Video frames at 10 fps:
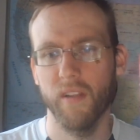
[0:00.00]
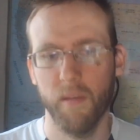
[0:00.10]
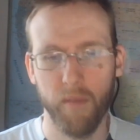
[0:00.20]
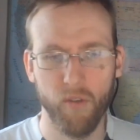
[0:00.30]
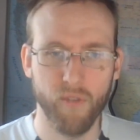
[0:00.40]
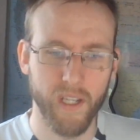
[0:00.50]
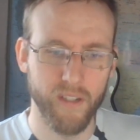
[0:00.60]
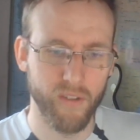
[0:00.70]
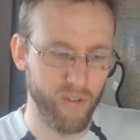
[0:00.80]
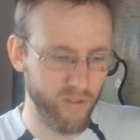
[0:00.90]
Let me
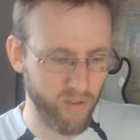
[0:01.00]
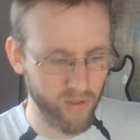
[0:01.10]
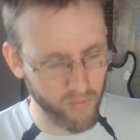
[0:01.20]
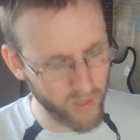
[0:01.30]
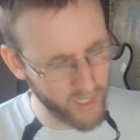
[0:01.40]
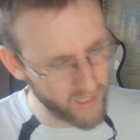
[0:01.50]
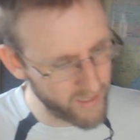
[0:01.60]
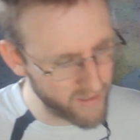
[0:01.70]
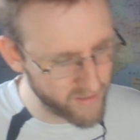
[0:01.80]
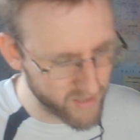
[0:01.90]
read you what
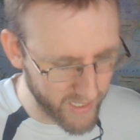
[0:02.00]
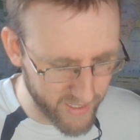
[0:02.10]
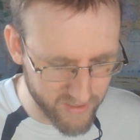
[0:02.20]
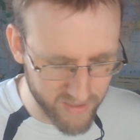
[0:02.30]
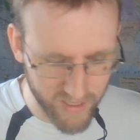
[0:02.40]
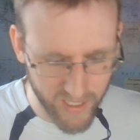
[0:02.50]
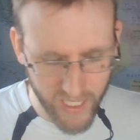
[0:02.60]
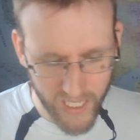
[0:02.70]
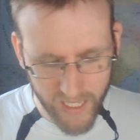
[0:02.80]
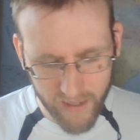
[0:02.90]
it says.
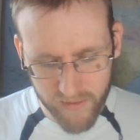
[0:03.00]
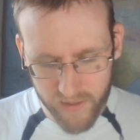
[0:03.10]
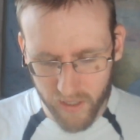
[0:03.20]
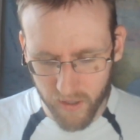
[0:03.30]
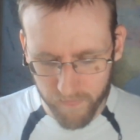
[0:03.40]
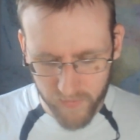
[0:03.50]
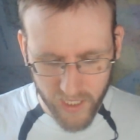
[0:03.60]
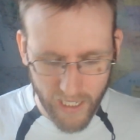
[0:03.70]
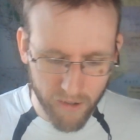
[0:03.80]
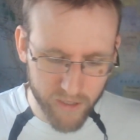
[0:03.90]
So,
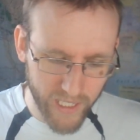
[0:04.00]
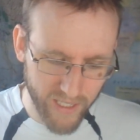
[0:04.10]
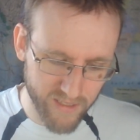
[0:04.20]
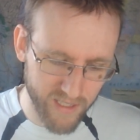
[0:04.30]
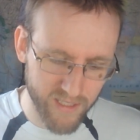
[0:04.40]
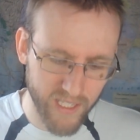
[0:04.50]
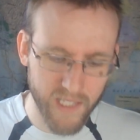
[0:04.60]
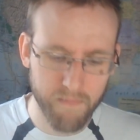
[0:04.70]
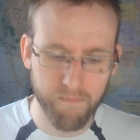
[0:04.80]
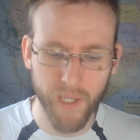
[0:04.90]
Cal Kestis
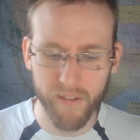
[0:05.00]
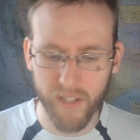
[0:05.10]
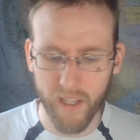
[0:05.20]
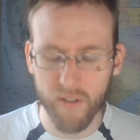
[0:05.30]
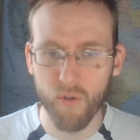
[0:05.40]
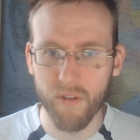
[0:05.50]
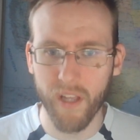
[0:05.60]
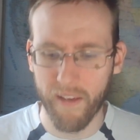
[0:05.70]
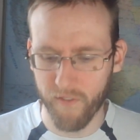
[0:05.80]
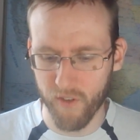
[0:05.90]
has built a new
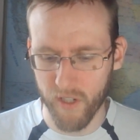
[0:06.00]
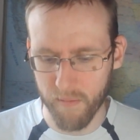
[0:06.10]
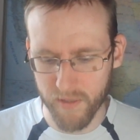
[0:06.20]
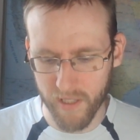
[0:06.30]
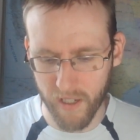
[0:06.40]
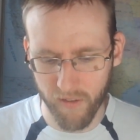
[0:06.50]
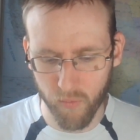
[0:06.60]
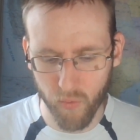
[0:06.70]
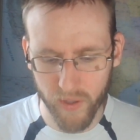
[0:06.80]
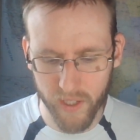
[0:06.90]
life for
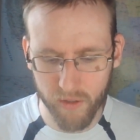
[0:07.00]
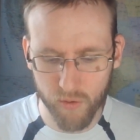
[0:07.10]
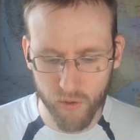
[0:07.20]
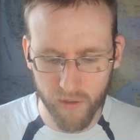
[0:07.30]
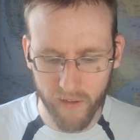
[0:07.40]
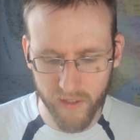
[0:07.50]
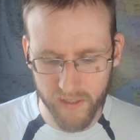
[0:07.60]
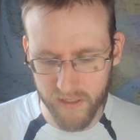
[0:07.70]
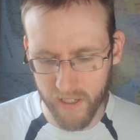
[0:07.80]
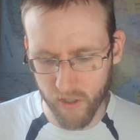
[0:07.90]
himself with the crew of the
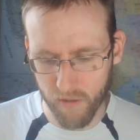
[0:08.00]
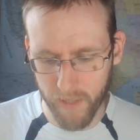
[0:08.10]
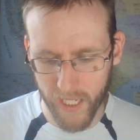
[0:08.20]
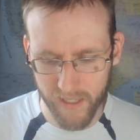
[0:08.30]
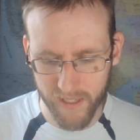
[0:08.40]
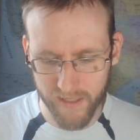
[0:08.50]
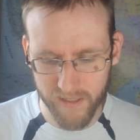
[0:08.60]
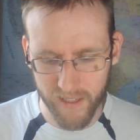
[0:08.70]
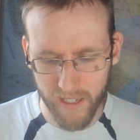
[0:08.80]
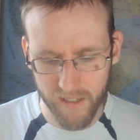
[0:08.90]
Stinger
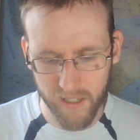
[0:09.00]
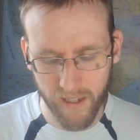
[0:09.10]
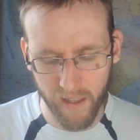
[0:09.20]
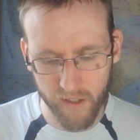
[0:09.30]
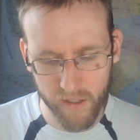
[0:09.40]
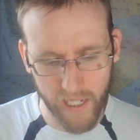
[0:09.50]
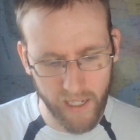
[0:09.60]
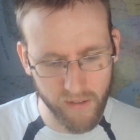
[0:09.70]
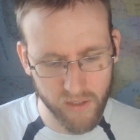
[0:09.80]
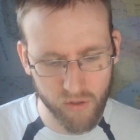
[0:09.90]
Mantis. Together,
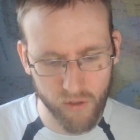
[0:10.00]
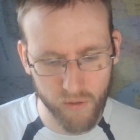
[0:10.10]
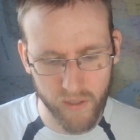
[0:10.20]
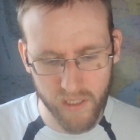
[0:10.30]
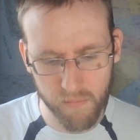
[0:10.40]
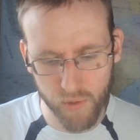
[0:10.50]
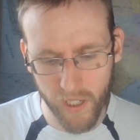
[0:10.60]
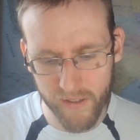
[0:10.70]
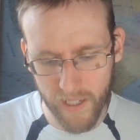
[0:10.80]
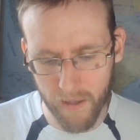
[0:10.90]
Cal's crew has
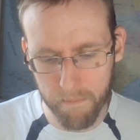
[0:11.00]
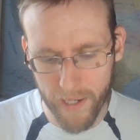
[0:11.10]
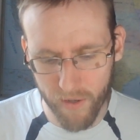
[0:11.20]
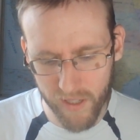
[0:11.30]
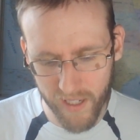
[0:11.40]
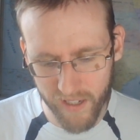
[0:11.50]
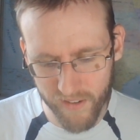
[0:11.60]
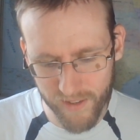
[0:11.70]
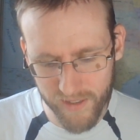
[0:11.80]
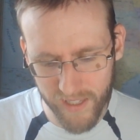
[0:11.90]
brought down bounty
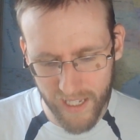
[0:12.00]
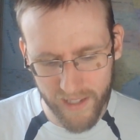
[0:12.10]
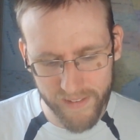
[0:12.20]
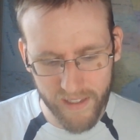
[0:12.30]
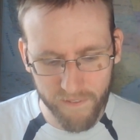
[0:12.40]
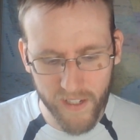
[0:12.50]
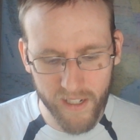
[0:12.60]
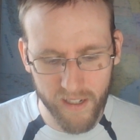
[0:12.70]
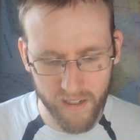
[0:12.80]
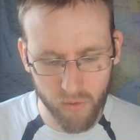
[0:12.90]
hunters,
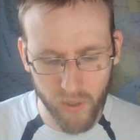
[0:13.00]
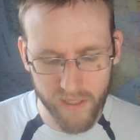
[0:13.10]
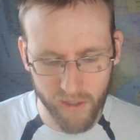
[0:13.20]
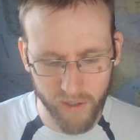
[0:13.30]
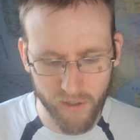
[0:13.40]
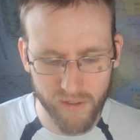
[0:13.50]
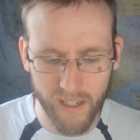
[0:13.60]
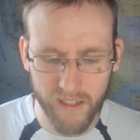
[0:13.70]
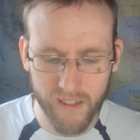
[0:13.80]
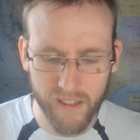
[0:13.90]
defeated Inquisitors,
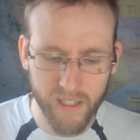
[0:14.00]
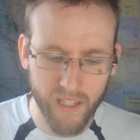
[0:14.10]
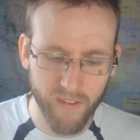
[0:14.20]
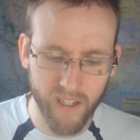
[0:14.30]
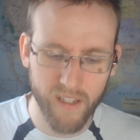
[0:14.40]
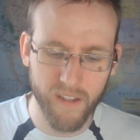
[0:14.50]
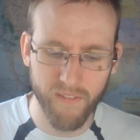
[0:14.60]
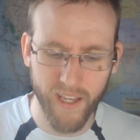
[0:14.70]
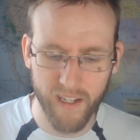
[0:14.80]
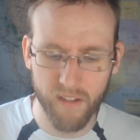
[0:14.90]
and even
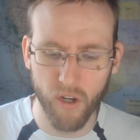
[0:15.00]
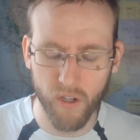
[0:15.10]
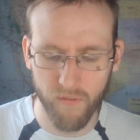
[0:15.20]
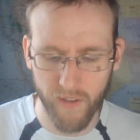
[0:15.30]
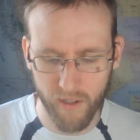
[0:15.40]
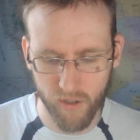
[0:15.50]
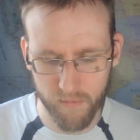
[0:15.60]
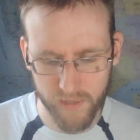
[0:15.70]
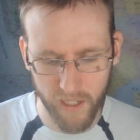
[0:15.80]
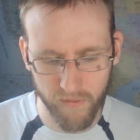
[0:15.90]
evaded Darth Vader
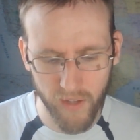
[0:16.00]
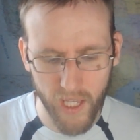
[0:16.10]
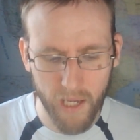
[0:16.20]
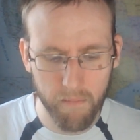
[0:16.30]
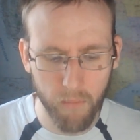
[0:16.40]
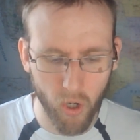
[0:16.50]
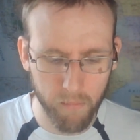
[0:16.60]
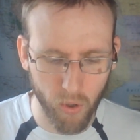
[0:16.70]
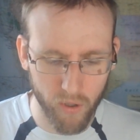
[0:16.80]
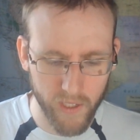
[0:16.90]
himself. More
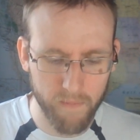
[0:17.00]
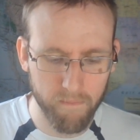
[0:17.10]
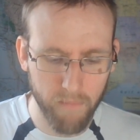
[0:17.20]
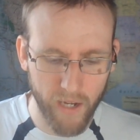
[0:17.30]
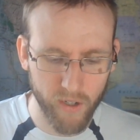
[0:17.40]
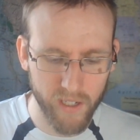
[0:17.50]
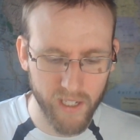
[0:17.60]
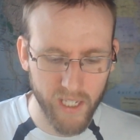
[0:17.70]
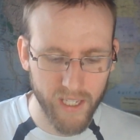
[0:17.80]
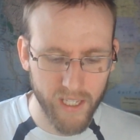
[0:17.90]
important, Merrin
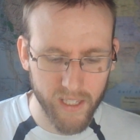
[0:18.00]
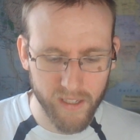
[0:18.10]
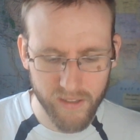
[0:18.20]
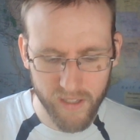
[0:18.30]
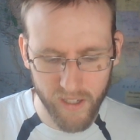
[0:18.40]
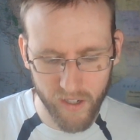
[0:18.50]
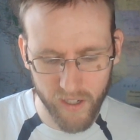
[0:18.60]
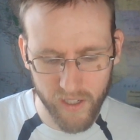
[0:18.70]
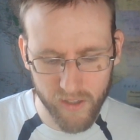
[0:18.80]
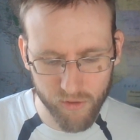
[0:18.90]

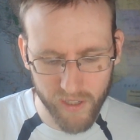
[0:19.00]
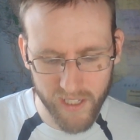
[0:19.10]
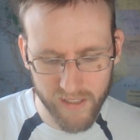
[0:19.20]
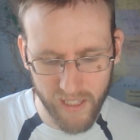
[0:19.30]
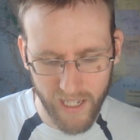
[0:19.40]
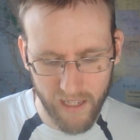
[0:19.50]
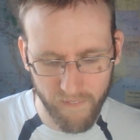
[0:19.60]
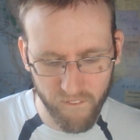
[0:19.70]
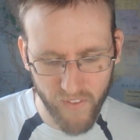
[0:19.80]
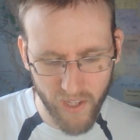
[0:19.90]
Sierra, Greez,
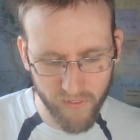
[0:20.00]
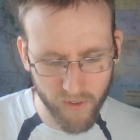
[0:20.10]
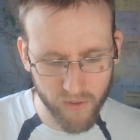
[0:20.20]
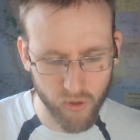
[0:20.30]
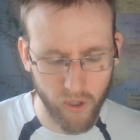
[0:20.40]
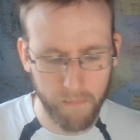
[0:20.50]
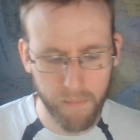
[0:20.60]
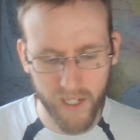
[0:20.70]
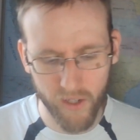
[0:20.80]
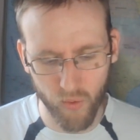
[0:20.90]
and faithful droid
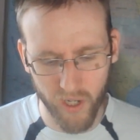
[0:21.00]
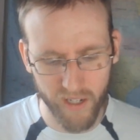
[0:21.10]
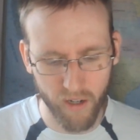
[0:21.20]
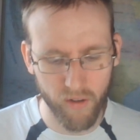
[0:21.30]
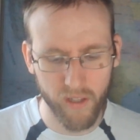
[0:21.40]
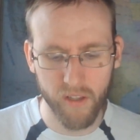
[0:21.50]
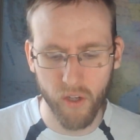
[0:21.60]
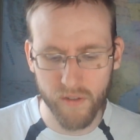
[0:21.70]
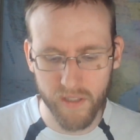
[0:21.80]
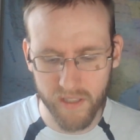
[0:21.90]
BD-1 are the
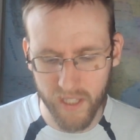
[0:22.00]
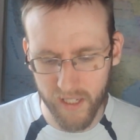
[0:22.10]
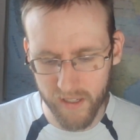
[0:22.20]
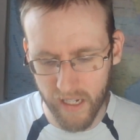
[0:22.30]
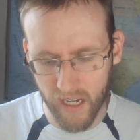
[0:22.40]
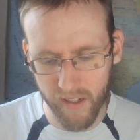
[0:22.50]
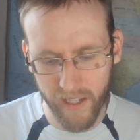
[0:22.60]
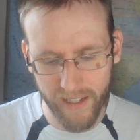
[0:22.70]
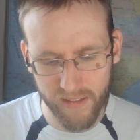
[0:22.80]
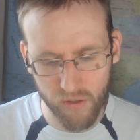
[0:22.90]
closest thing Cal
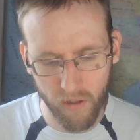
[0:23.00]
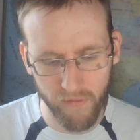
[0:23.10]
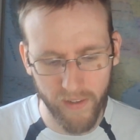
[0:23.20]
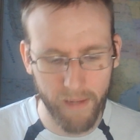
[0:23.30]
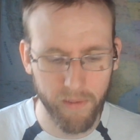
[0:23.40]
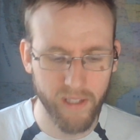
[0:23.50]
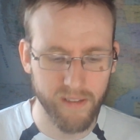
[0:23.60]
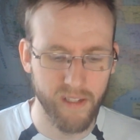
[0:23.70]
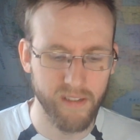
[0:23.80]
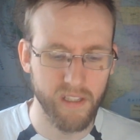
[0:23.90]
has to a family
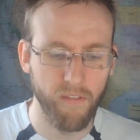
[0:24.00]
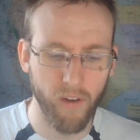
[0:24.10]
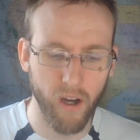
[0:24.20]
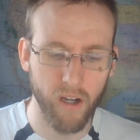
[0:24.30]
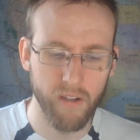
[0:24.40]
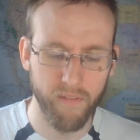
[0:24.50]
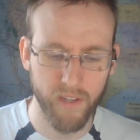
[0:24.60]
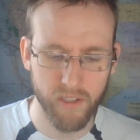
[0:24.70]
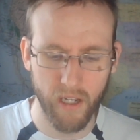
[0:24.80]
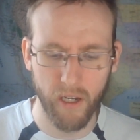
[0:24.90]
since the fall of
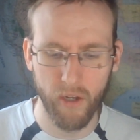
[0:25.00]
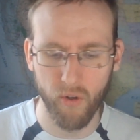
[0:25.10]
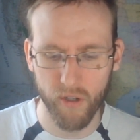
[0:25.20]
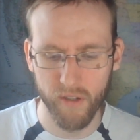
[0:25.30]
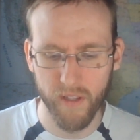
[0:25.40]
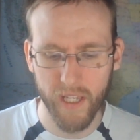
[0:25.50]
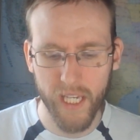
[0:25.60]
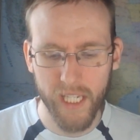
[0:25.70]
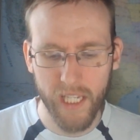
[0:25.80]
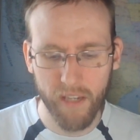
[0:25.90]
the Jedi Order.
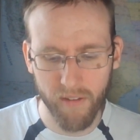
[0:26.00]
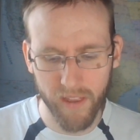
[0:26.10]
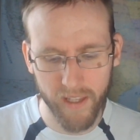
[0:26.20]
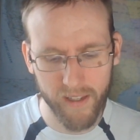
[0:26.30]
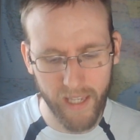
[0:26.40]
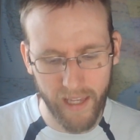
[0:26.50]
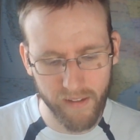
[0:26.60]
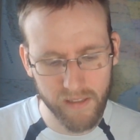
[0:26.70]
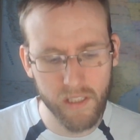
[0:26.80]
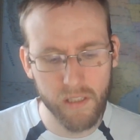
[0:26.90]
Even the
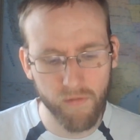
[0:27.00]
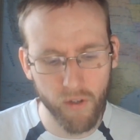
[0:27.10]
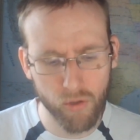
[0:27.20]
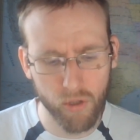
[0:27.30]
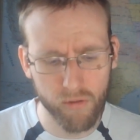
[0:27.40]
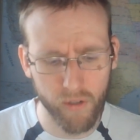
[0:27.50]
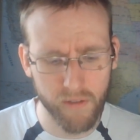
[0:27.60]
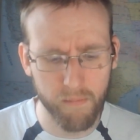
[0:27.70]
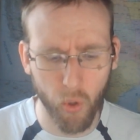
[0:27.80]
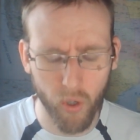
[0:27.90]
galaxy's future
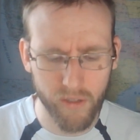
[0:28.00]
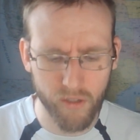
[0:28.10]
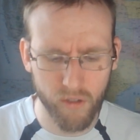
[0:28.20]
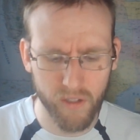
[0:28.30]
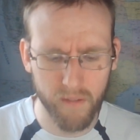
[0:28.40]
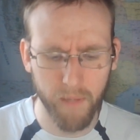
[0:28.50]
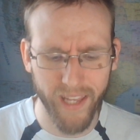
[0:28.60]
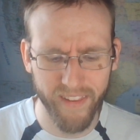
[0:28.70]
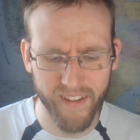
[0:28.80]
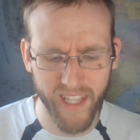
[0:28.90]
grows more uncertain
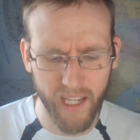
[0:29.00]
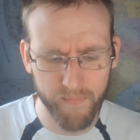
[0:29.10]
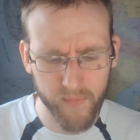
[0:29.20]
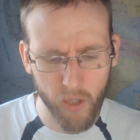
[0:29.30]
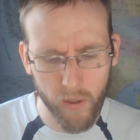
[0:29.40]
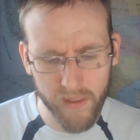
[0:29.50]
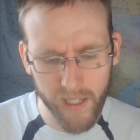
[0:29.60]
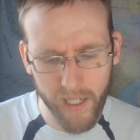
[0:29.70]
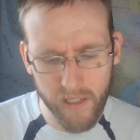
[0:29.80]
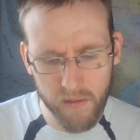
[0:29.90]
by the day. With
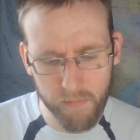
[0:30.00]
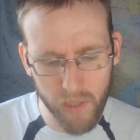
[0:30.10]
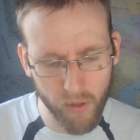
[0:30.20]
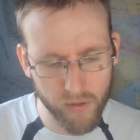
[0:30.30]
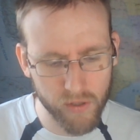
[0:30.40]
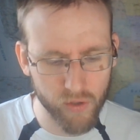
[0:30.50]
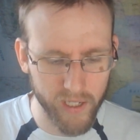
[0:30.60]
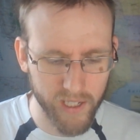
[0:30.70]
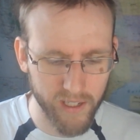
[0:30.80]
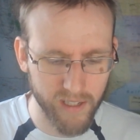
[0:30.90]
each blow
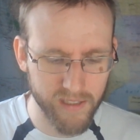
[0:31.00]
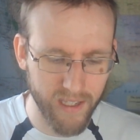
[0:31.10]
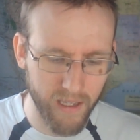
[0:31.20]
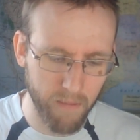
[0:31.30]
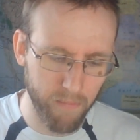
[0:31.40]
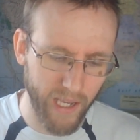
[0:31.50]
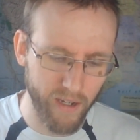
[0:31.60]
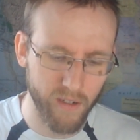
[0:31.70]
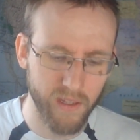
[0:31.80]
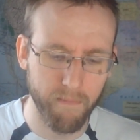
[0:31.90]
struck against the
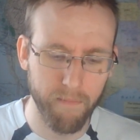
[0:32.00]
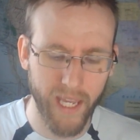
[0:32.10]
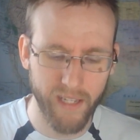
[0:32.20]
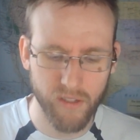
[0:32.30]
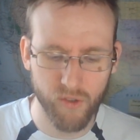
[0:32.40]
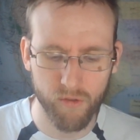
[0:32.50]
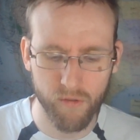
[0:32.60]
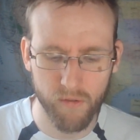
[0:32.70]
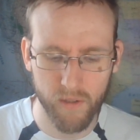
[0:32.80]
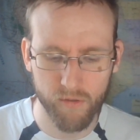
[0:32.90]
Empire, the Mantis
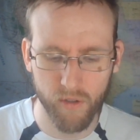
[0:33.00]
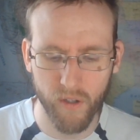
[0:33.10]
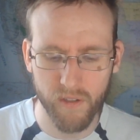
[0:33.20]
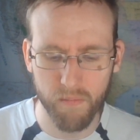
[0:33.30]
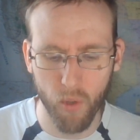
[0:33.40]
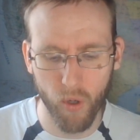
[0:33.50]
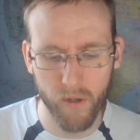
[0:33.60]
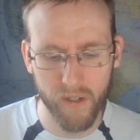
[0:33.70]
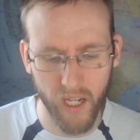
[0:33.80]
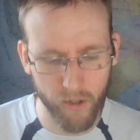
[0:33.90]
crew grows
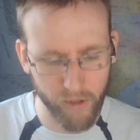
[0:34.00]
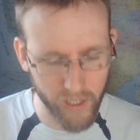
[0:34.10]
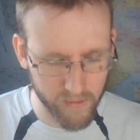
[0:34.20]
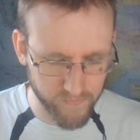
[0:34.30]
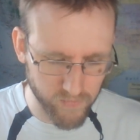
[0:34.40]
more daring.